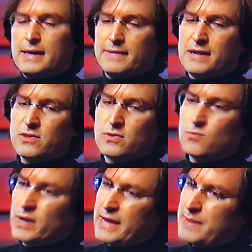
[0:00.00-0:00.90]
And that's
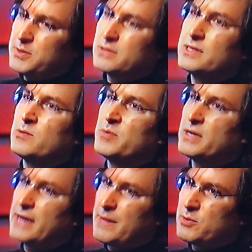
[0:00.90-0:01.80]
what happened a little
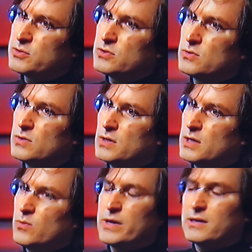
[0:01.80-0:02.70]
bit at Apple, too.
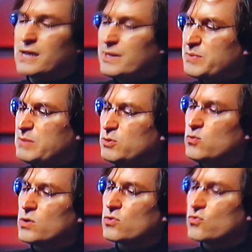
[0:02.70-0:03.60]
We had a lot of people
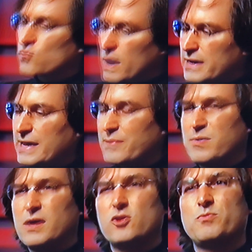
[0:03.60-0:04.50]
who were great at
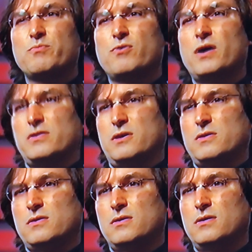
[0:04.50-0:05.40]
management
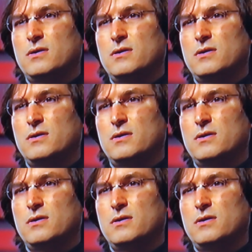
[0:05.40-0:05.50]
process.